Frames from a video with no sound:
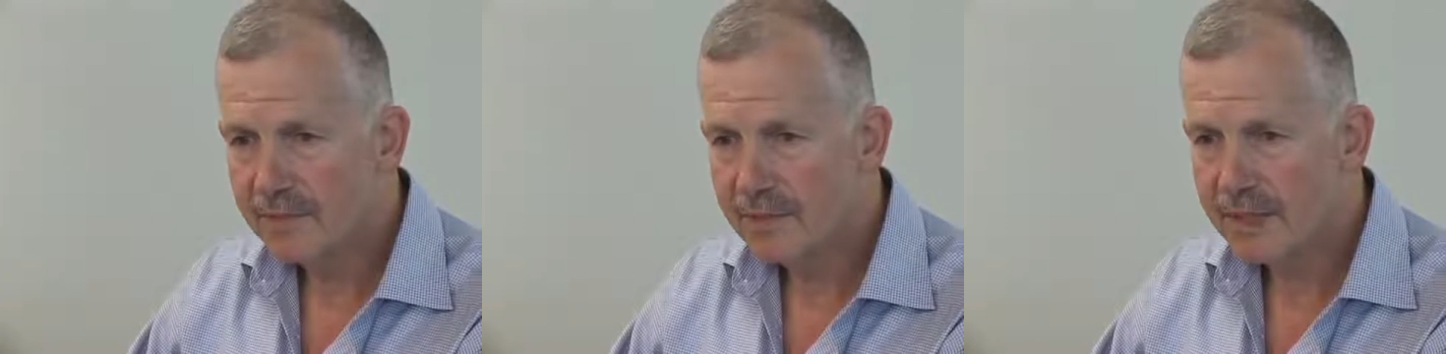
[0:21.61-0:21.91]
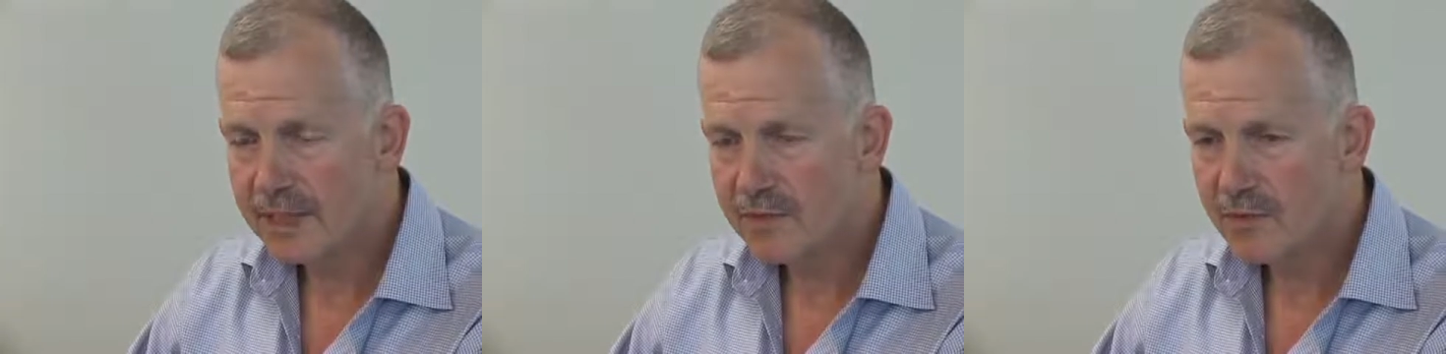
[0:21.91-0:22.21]

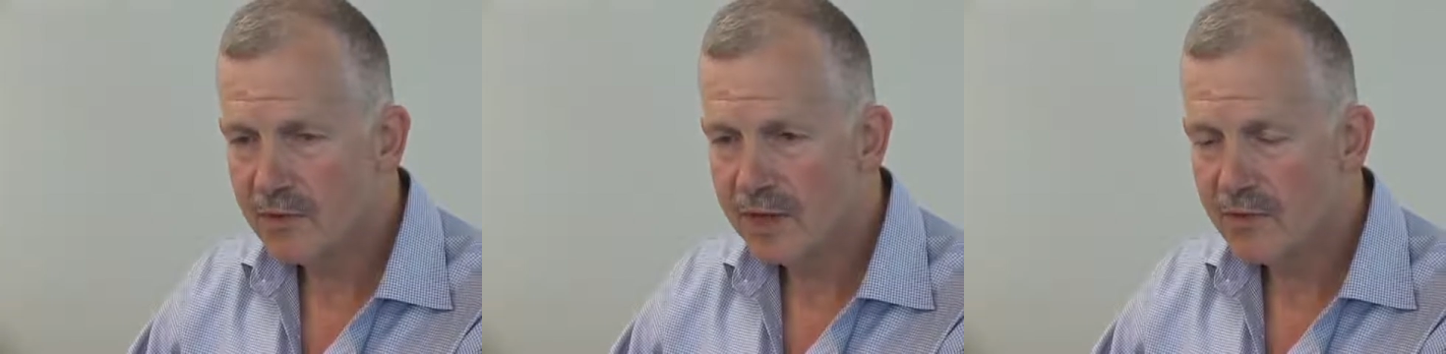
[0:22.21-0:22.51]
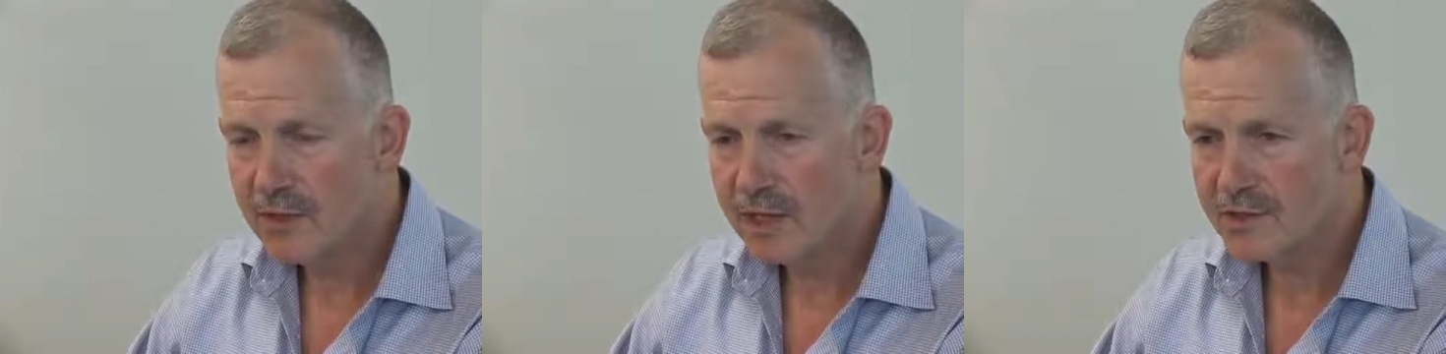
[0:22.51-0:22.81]
because through
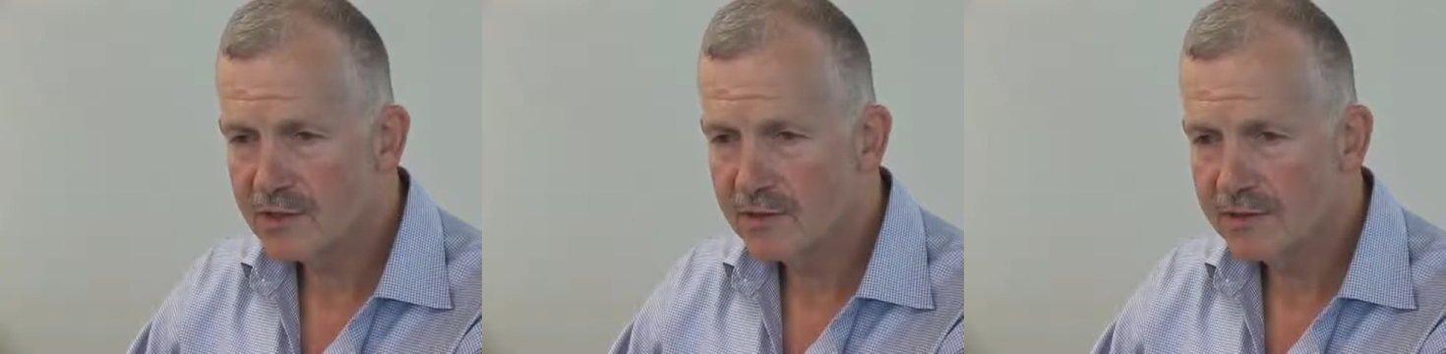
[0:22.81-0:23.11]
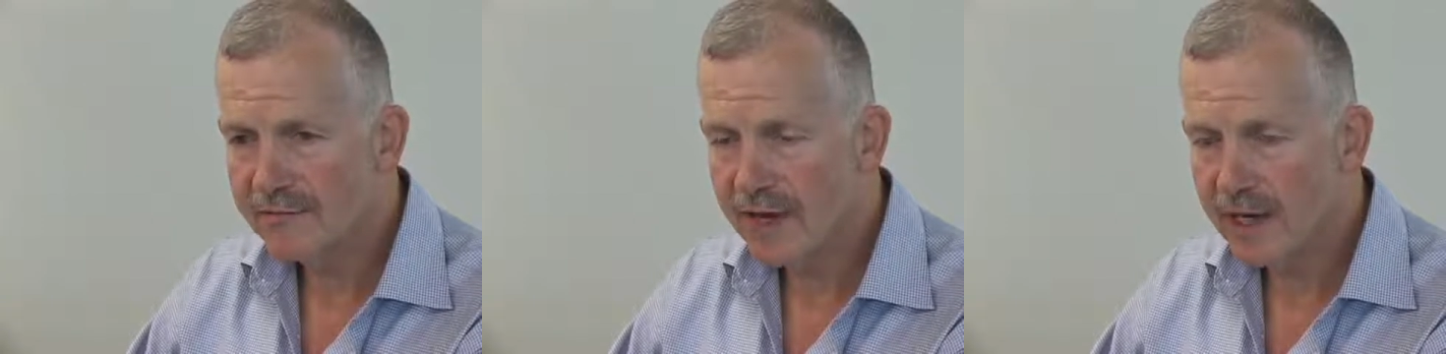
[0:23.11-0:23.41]
embryological
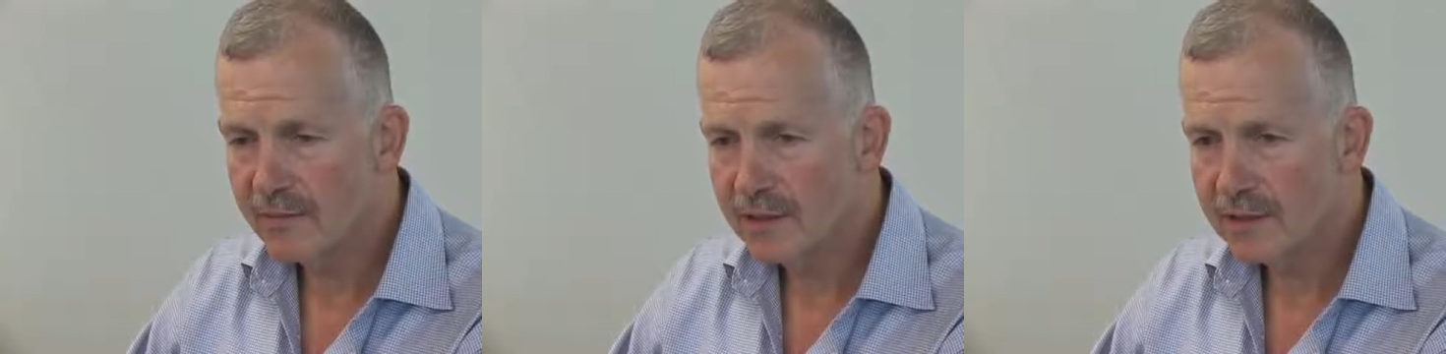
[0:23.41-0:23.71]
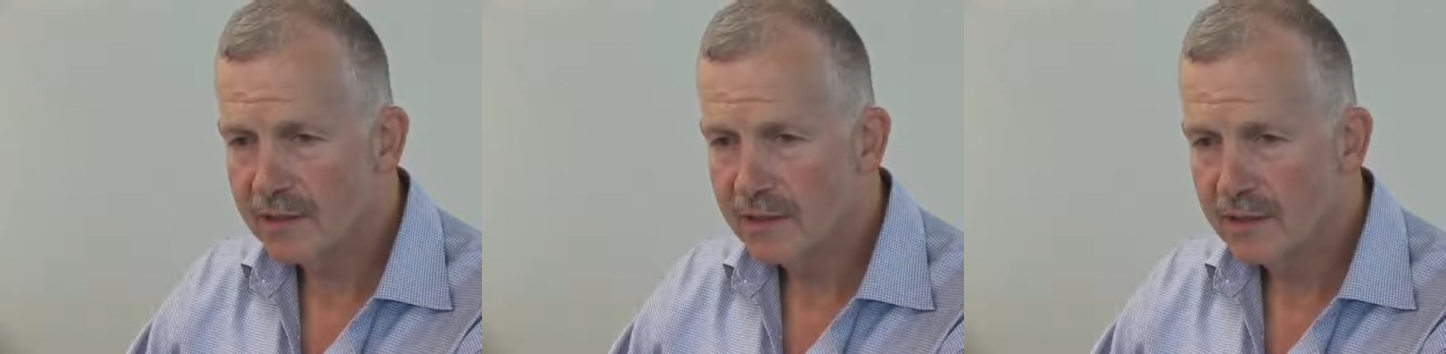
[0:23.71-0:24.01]
development,
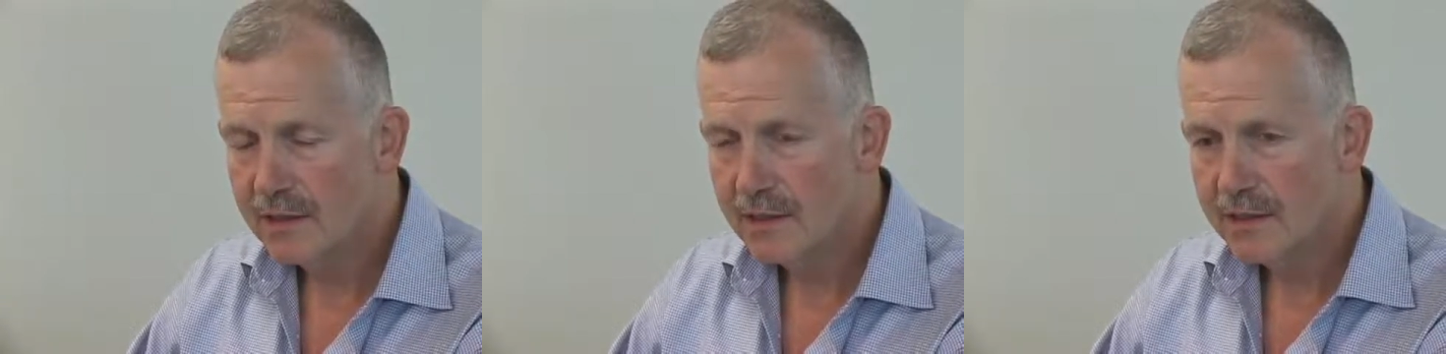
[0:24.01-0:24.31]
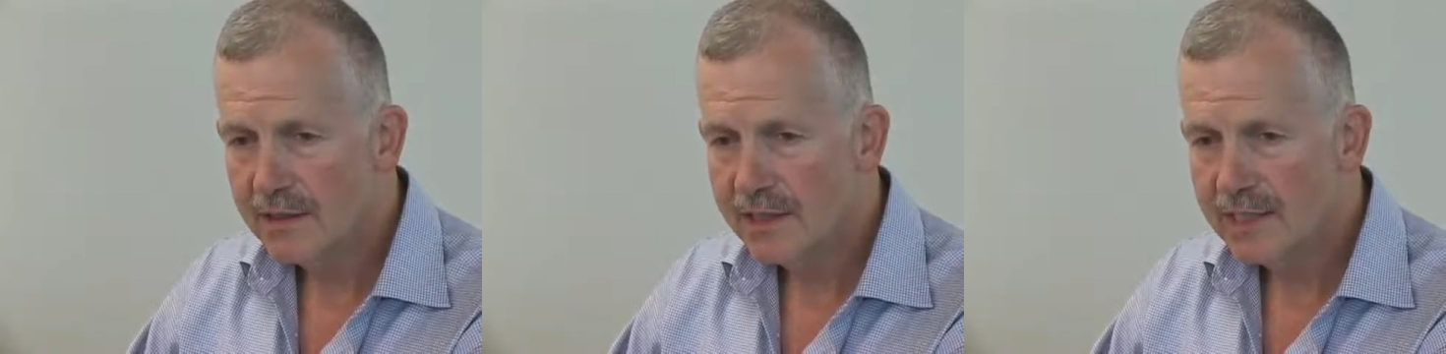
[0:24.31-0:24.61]

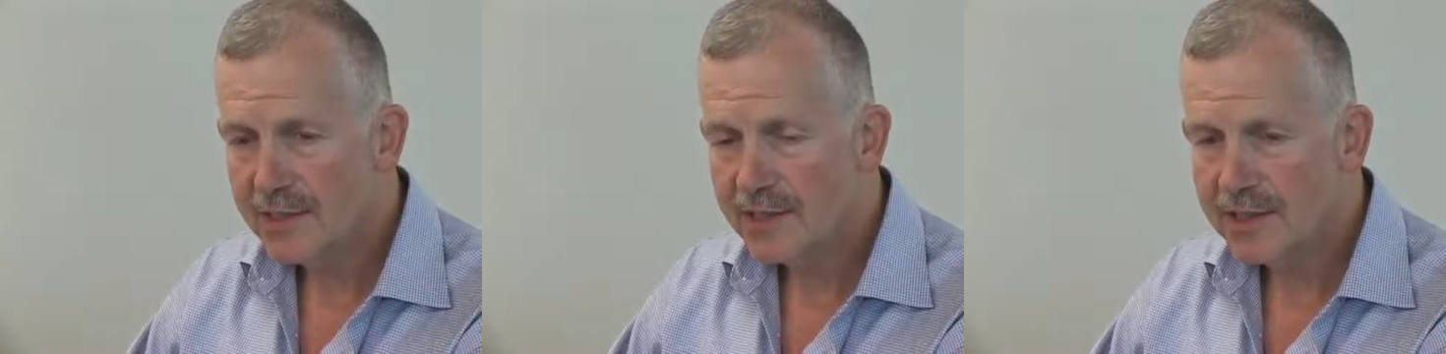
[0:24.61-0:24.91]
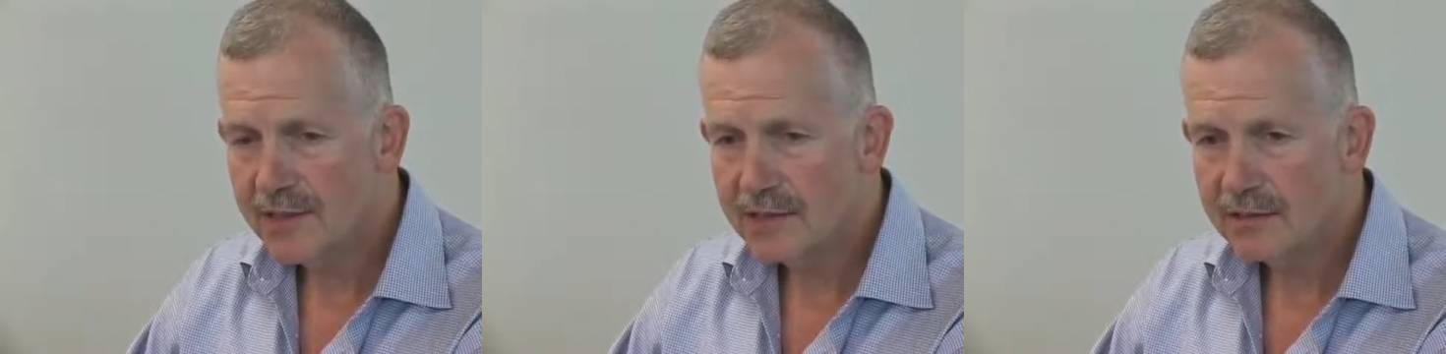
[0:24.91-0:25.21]
the inner
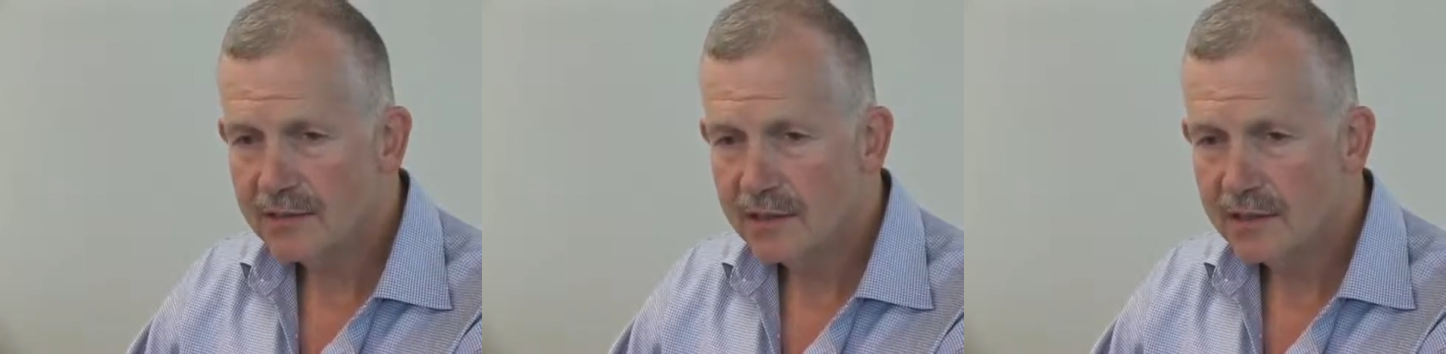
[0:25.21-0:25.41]
ear